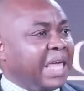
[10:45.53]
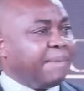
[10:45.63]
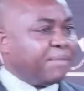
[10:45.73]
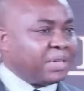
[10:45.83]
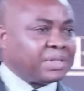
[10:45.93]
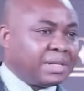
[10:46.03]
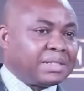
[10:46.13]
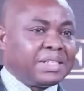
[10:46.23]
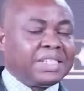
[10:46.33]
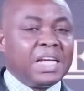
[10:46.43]
a mustard
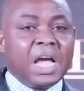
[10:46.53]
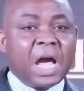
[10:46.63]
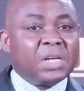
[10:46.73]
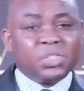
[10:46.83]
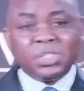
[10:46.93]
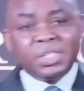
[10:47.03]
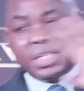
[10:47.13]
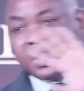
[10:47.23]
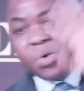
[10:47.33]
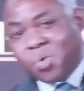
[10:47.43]
seed, and she
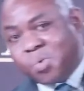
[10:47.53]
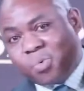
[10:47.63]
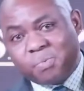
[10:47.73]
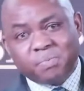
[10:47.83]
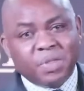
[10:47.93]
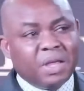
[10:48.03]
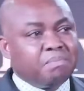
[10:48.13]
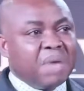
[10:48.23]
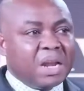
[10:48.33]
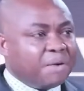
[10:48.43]
didn't know.
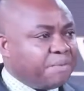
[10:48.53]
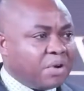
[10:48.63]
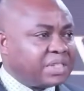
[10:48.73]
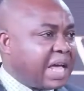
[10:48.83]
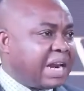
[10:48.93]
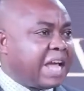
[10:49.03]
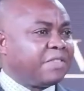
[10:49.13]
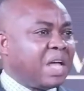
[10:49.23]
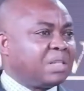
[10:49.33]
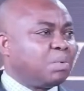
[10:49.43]
Many of us are
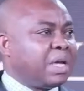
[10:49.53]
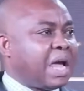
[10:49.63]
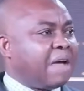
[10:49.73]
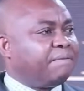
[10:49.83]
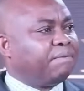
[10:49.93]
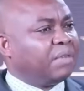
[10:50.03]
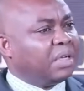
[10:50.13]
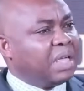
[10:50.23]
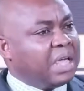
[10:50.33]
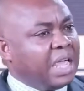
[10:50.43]
like that. We have
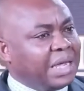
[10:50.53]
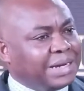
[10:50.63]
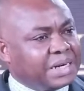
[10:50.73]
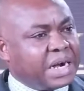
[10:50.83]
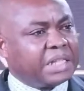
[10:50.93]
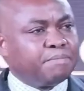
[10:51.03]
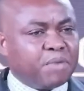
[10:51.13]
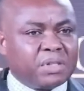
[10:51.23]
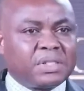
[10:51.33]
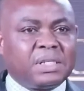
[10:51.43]
a great
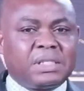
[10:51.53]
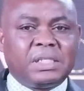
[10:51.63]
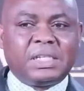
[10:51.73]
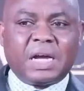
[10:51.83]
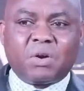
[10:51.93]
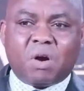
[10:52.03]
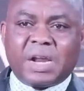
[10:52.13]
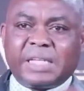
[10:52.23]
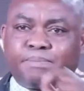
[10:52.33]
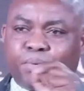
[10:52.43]
mustard seed that God
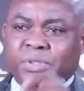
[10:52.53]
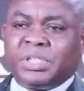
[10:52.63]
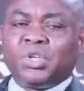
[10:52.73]
has put in